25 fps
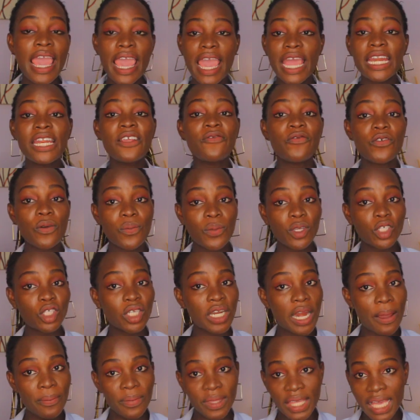Any
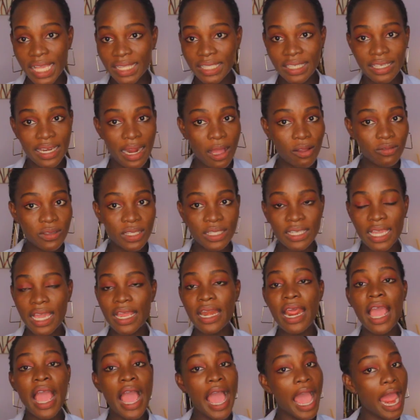information I'm getting
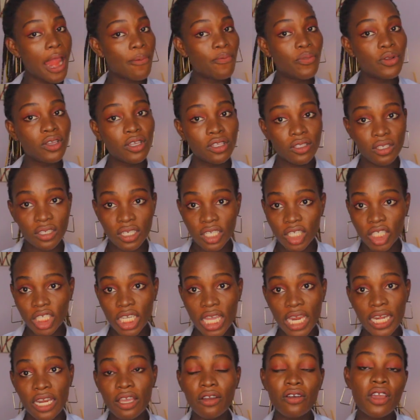outside, I bring it to the
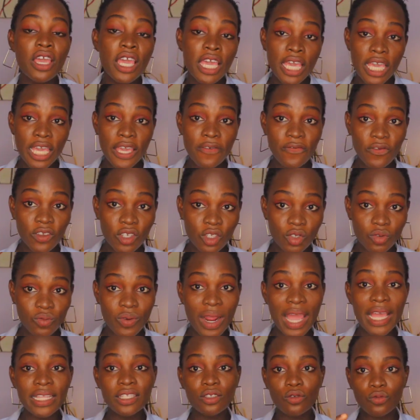channel. If it's
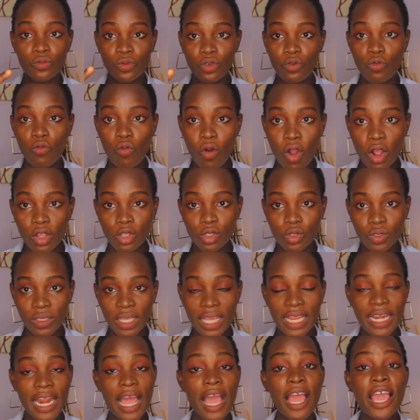right, we work
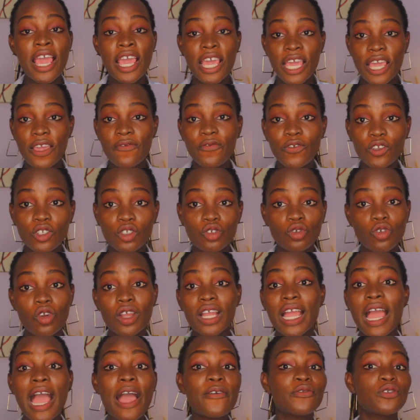together. If it's
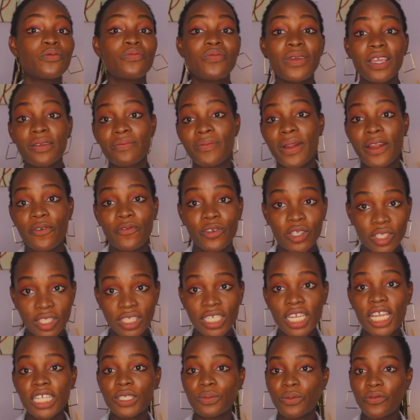wrong, I have to make my
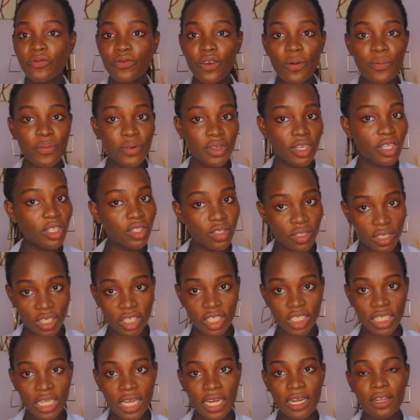research before bringing it to the
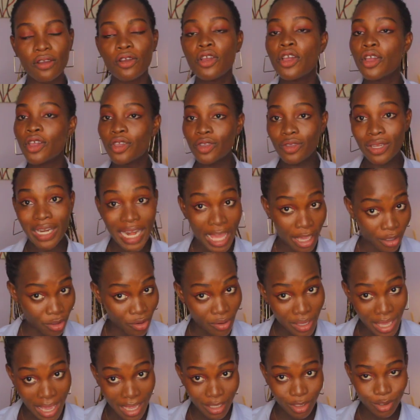channel. Like
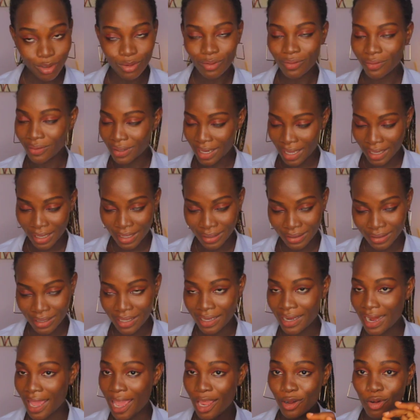you guys know, like I
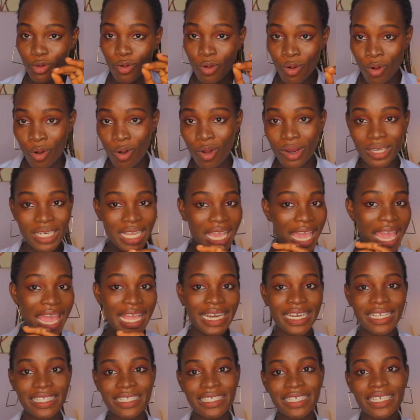said, I don't hoard
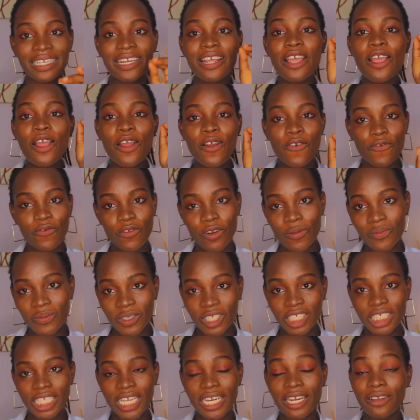anything from
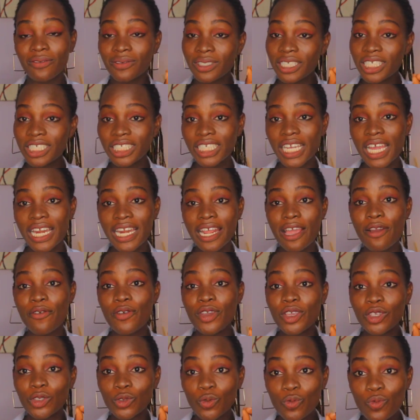the channel. This channel
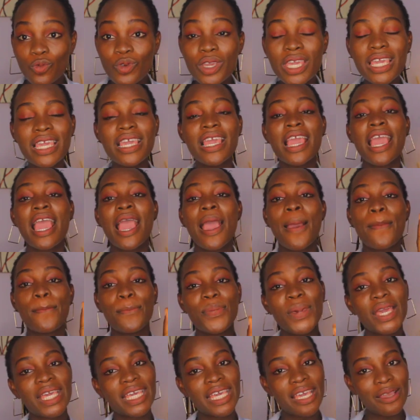is we
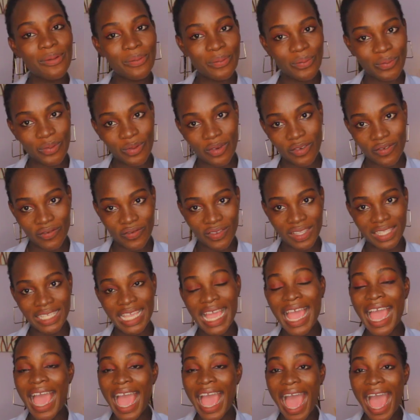making profit.
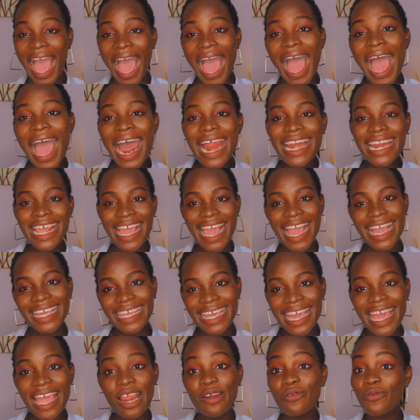And
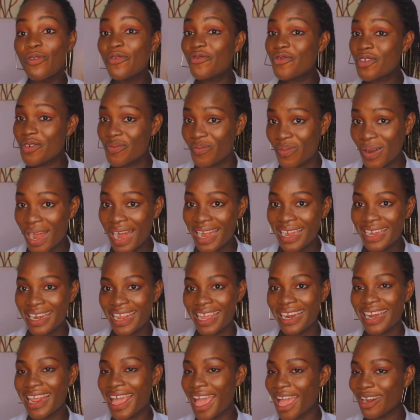again, we've
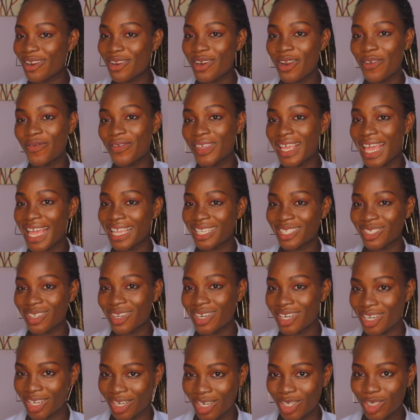rebranded. I don't know if you guys
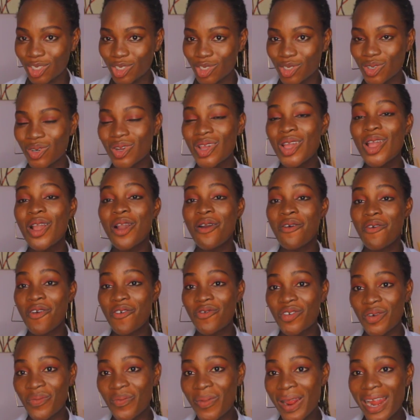saw the intro.
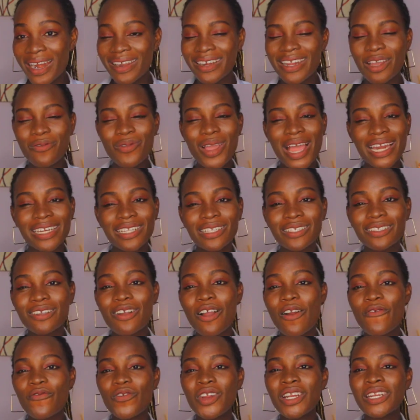We've rebranded. We are
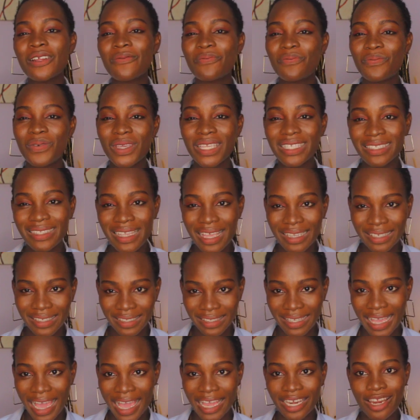discovering the business
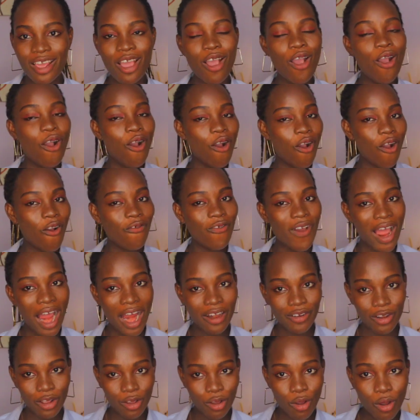side of
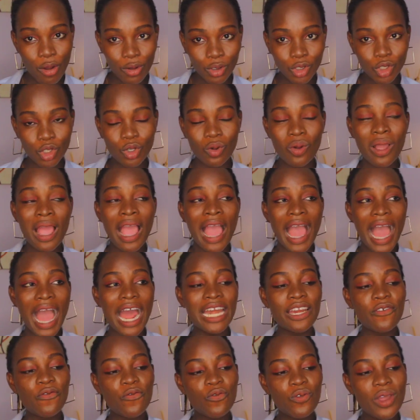agriculture,
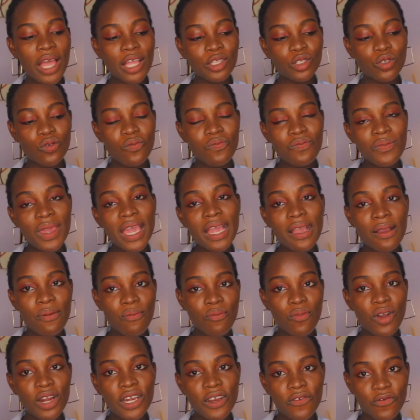and if we are to make
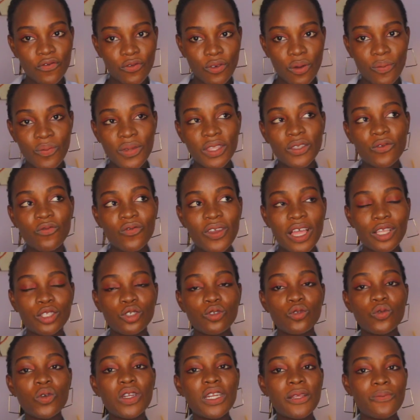money from it, if we are
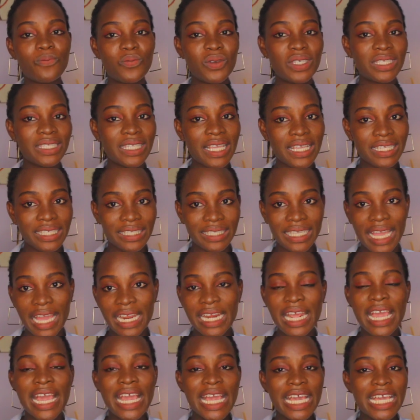to know the business
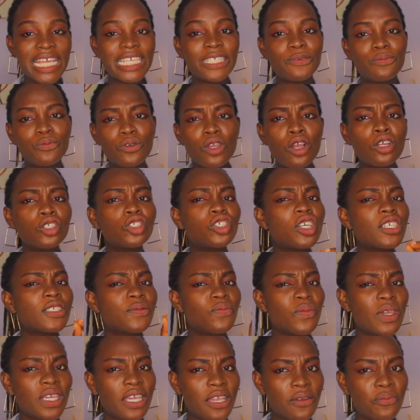side, it's beyond
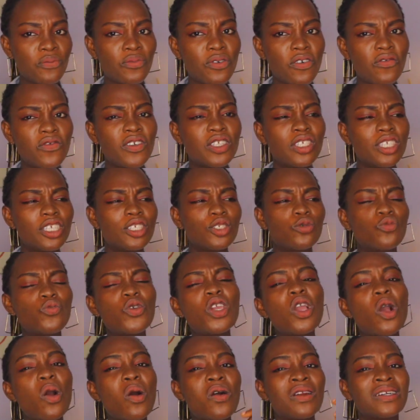just making profits. It's
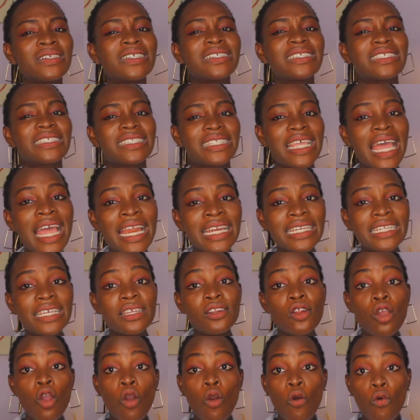we
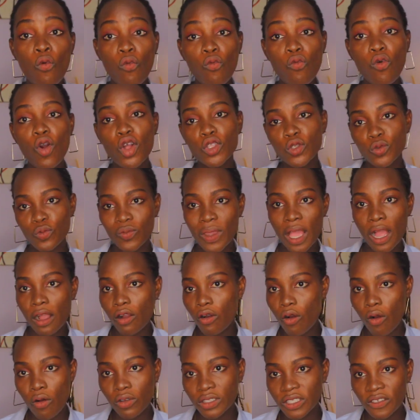understanding what we are
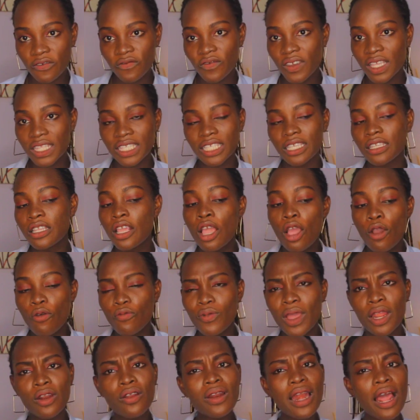cultivating.
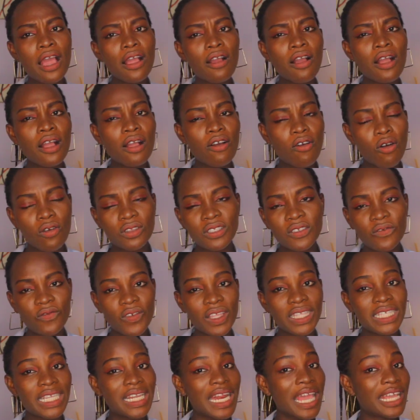We are no longer
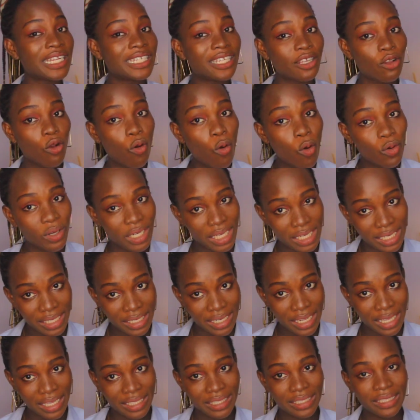cultivating like the olden
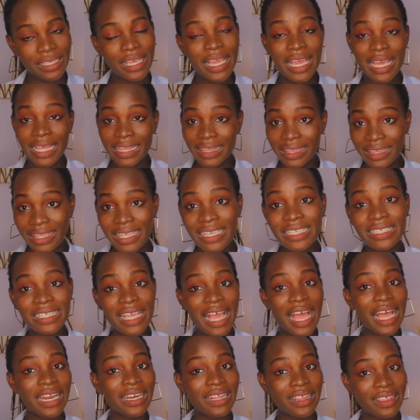days.
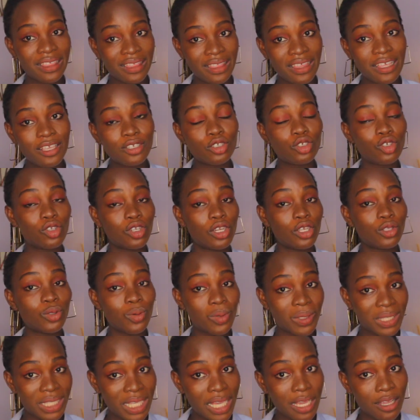These are the things you need
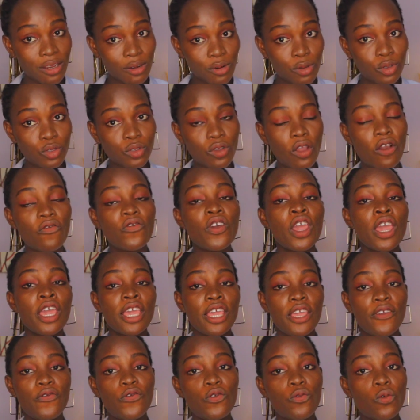to take note of
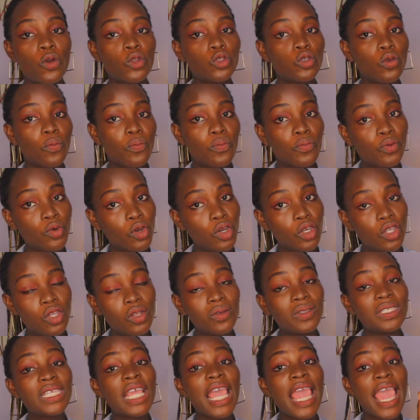if you want to
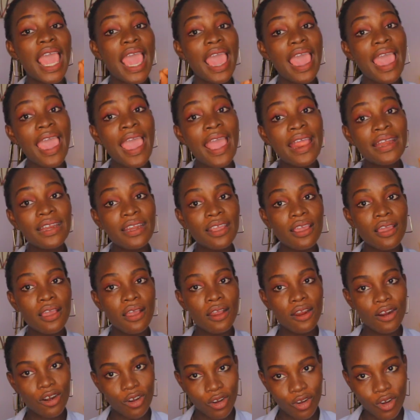produce any
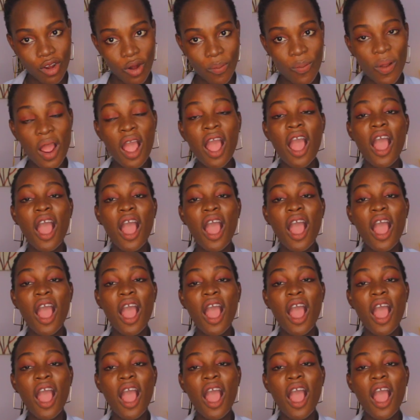crop.